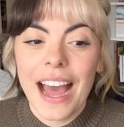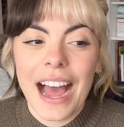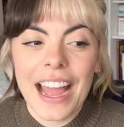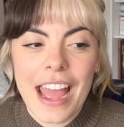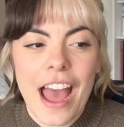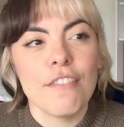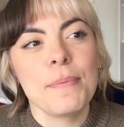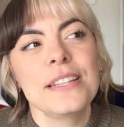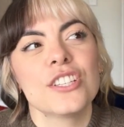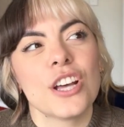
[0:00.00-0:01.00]
I have
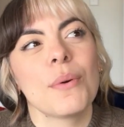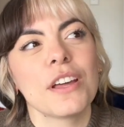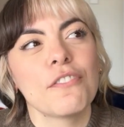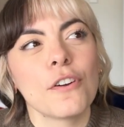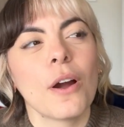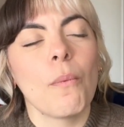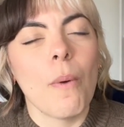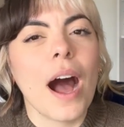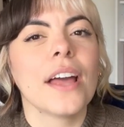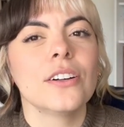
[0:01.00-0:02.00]
been sewing for a
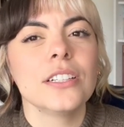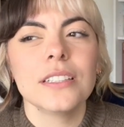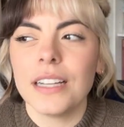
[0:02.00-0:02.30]
while.